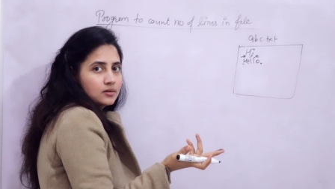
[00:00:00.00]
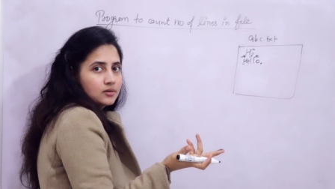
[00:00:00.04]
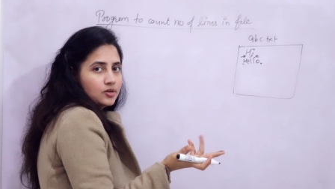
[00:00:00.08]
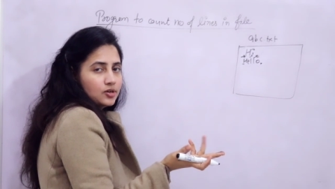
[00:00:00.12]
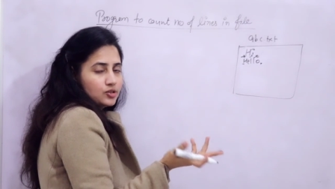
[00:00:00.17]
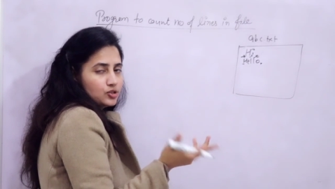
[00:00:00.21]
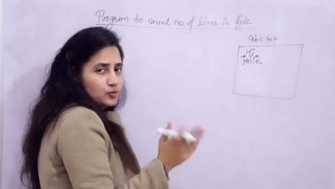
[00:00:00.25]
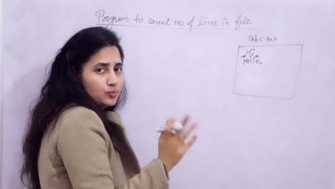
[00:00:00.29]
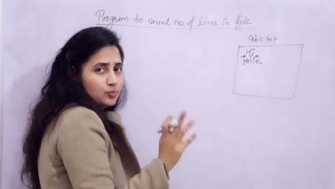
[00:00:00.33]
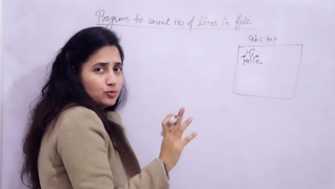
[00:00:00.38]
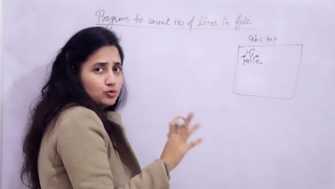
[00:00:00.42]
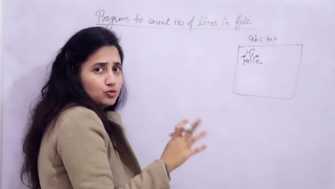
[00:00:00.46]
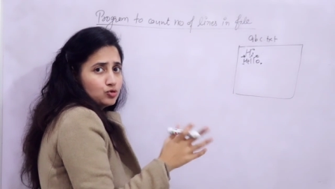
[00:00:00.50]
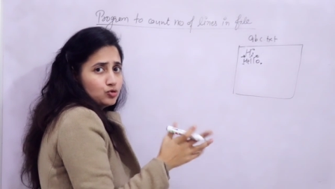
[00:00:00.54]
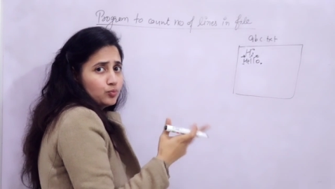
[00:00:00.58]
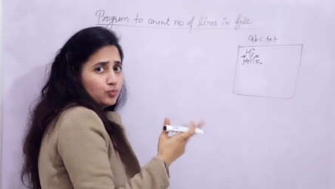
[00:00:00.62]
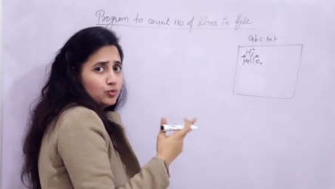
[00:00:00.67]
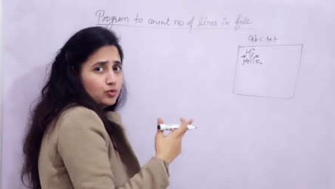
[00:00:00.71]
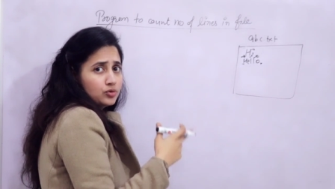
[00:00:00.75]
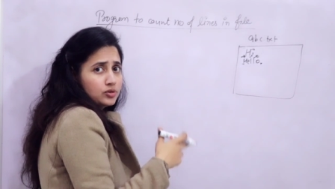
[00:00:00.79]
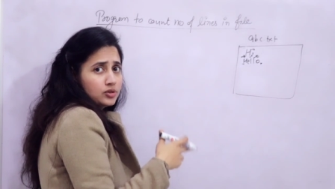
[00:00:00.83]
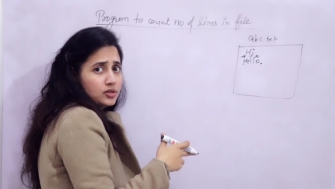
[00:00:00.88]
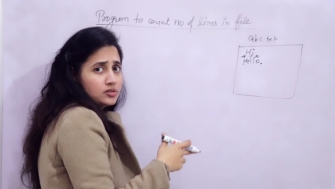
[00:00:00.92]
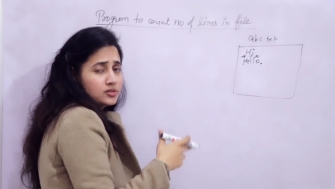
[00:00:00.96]
You're supposed to
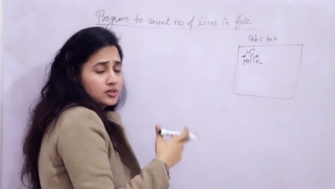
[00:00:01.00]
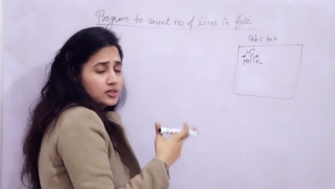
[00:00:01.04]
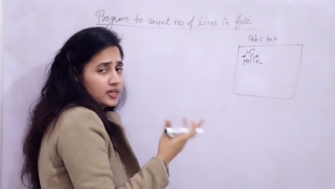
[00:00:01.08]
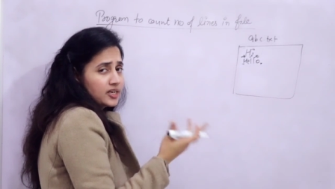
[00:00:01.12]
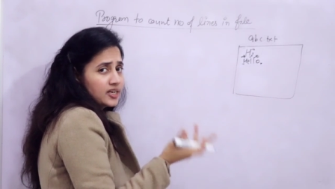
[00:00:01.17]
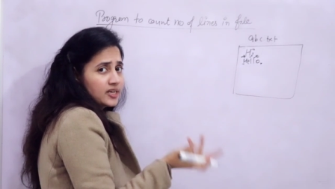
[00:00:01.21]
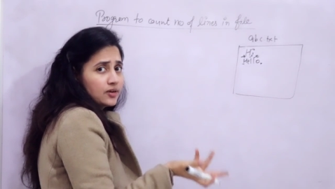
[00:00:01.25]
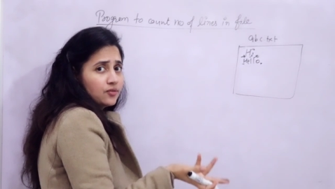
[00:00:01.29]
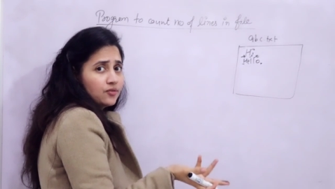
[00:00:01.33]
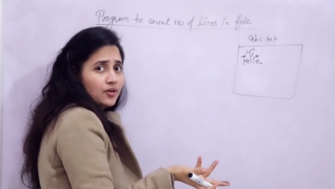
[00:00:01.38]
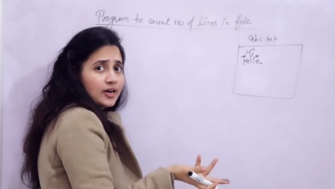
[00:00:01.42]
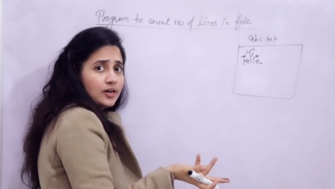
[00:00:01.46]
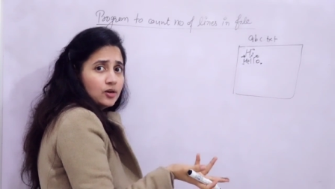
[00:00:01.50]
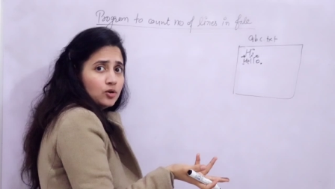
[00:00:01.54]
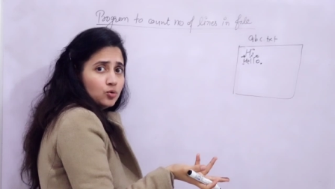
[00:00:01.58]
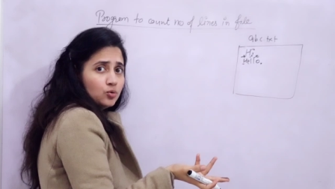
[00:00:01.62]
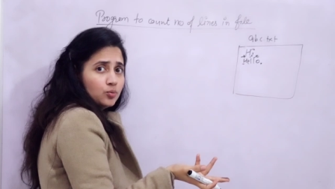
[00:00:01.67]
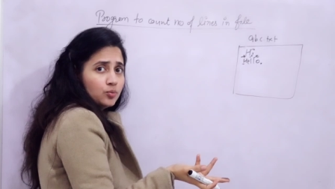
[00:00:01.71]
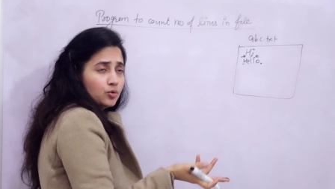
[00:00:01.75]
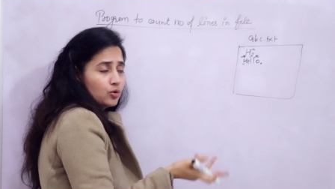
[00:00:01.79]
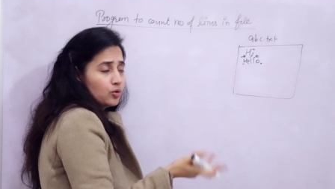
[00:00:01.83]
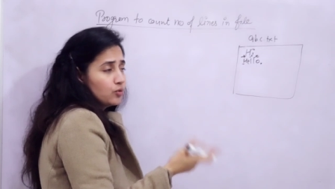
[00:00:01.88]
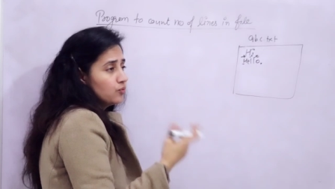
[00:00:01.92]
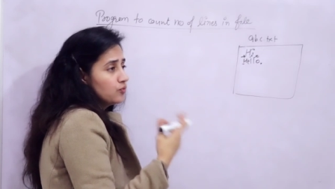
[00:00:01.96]
put this thing in a while
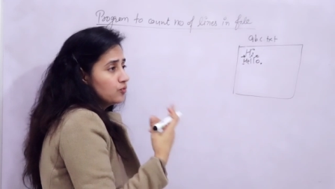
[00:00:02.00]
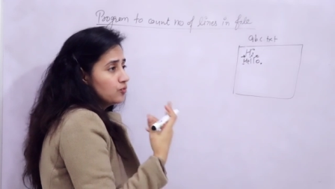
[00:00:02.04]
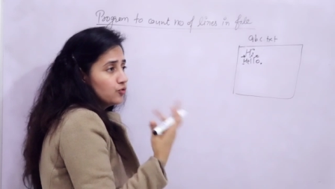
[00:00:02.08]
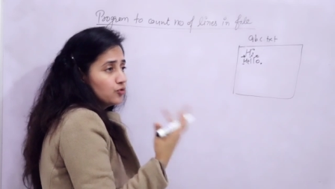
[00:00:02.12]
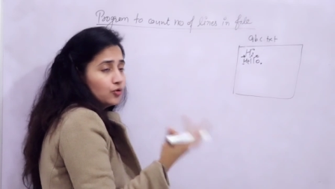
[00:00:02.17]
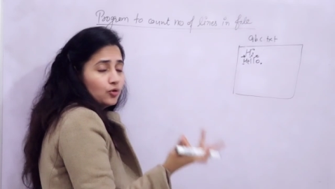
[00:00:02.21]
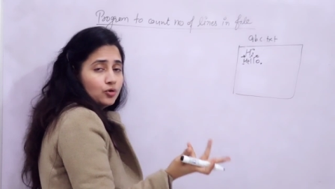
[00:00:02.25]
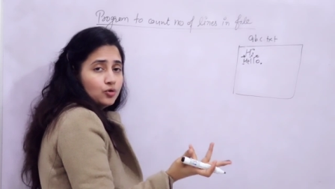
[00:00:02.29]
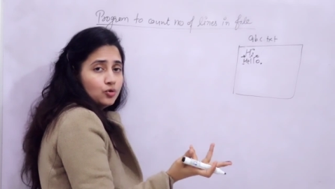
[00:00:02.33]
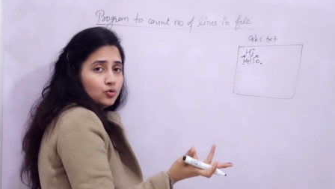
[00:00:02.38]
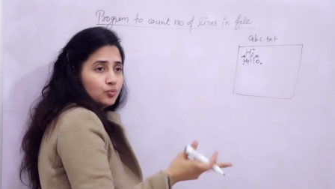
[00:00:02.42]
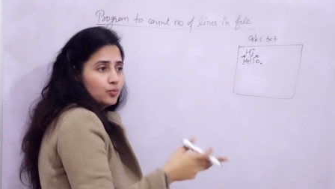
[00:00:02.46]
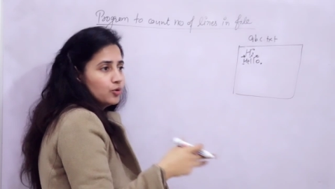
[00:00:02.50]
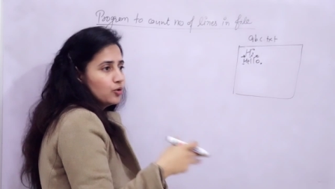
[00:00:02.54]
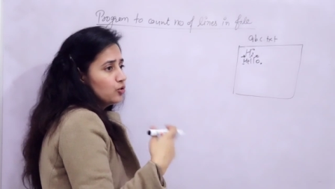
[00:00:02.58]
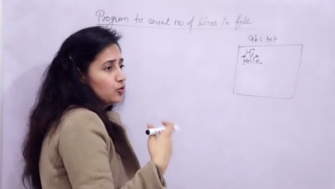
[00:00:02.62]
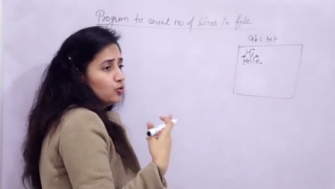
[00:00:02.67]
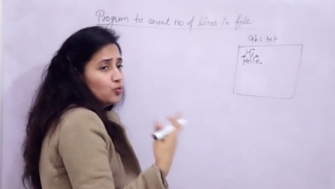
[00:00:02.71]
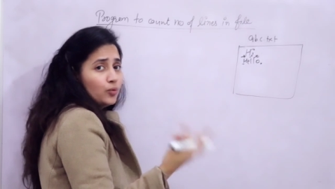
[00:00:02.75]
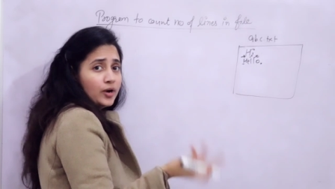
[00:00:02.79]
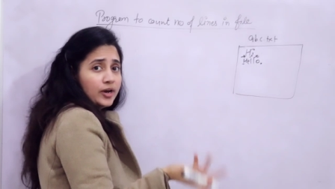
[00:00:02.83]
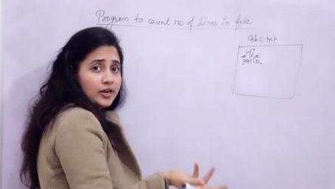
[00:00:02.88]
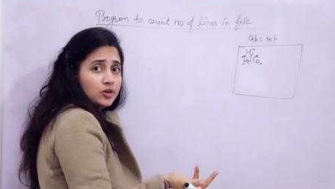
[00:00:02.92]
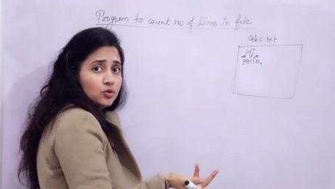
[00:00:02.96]
loop or for loop or
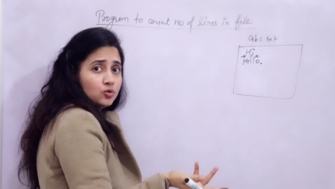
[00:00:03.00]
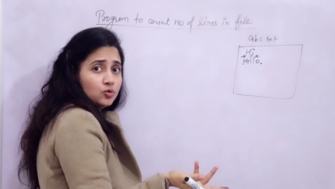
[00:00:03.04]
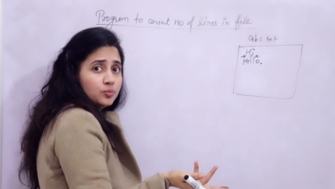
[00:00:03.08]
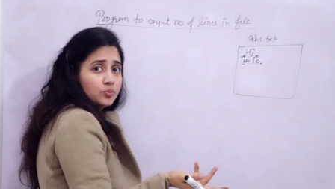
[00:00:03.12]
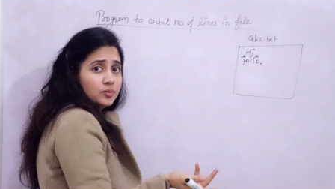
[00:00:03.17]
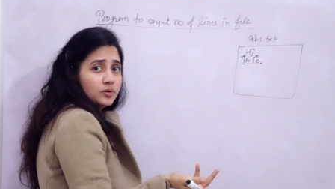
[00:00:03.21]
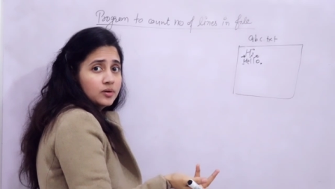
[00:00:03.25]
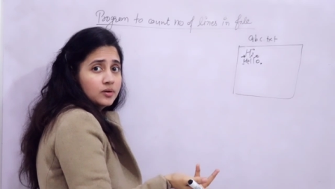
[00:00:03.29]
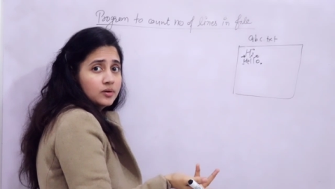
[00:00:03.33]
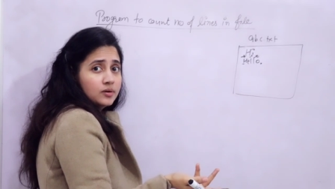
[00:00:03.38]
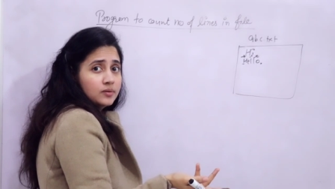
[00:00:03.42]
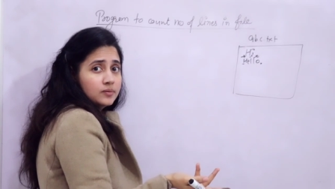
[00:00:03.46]
do while loop.